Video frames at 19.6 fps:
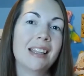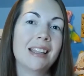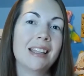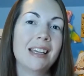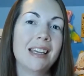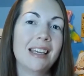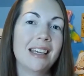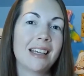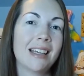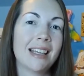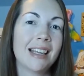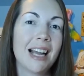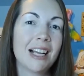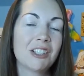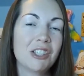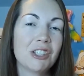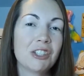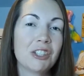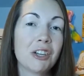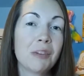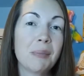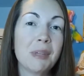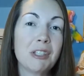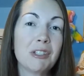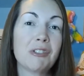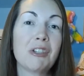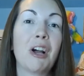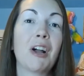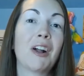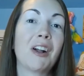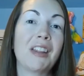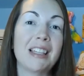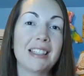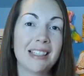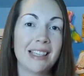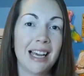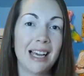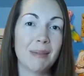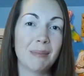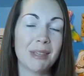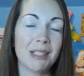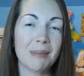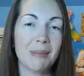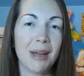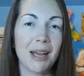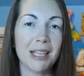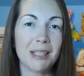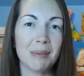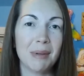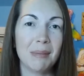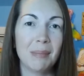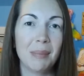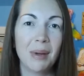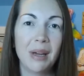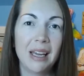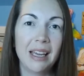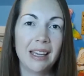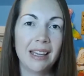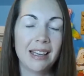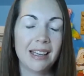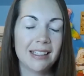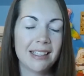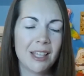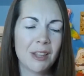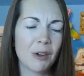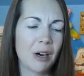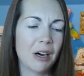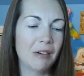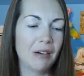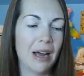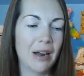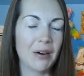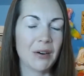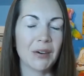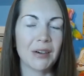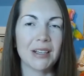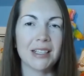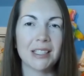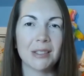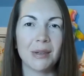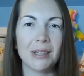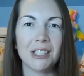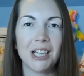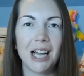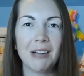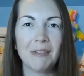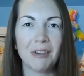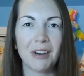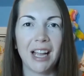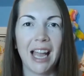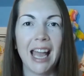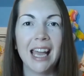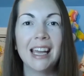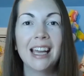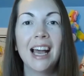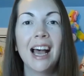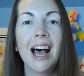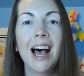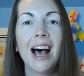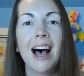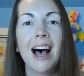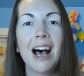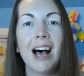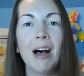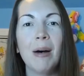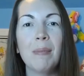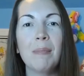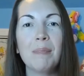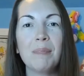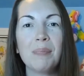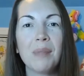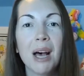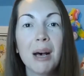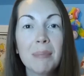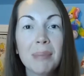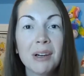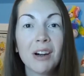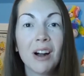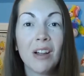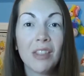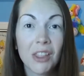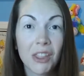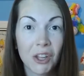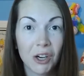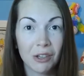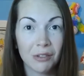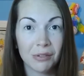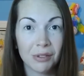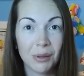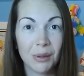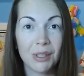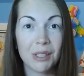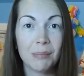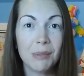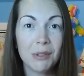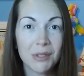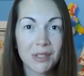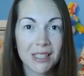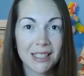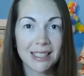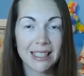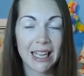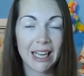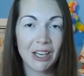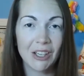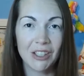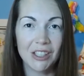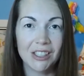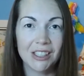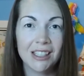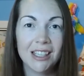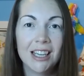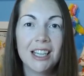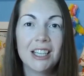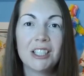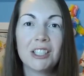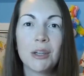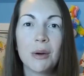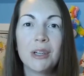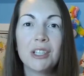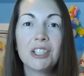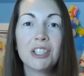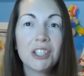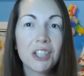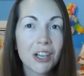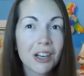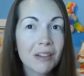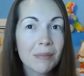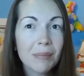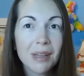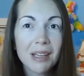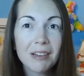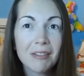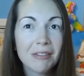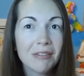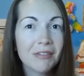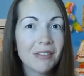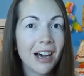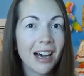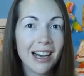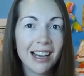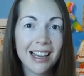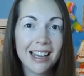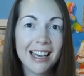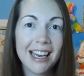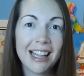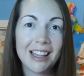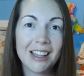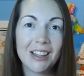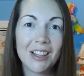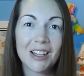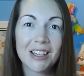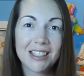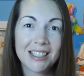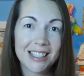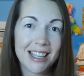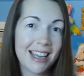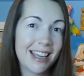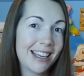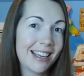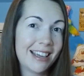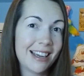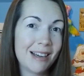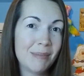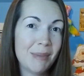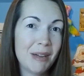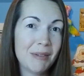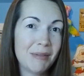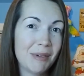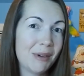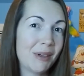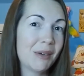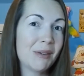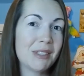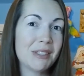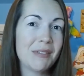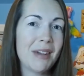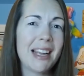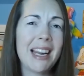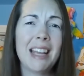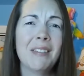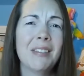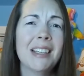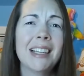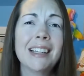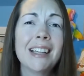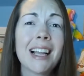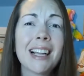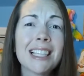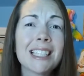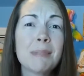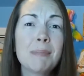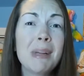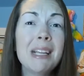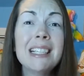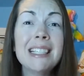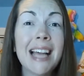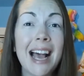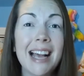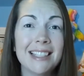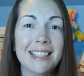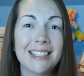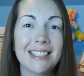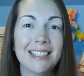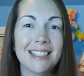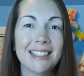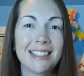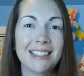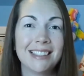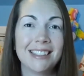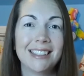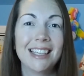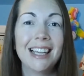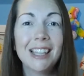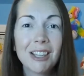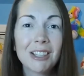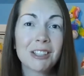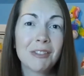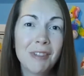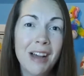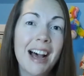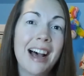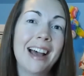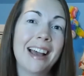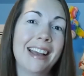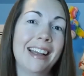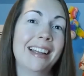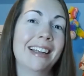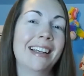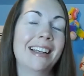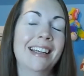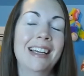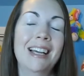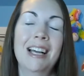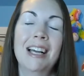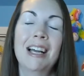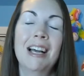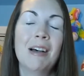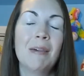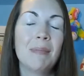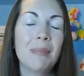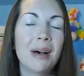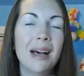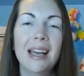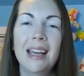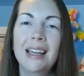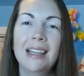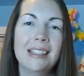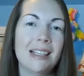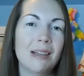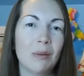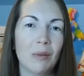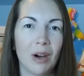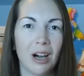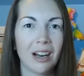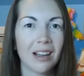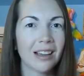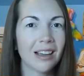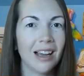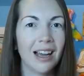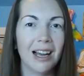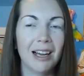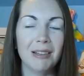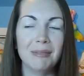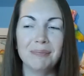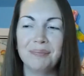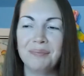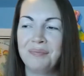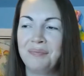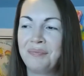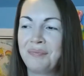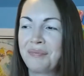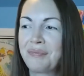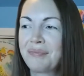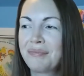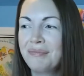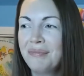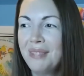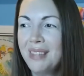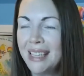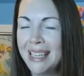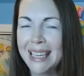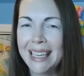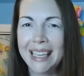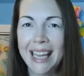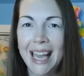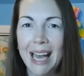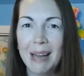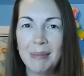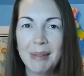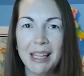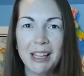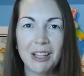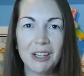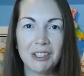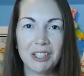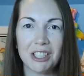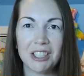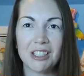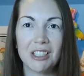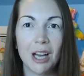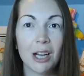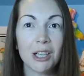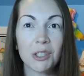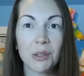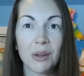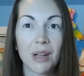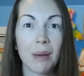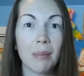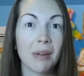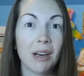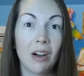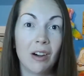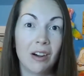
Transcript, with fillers: The connection should have been stronger this time because my husband put, it's either a router or a switch, I forget, um, up here on the third floor to boost the signal. So it should have been fine. It looked like on my phone it was fine. I even did like a speed test. It looked fine, but it didn't work. Um, it kept either just not showing up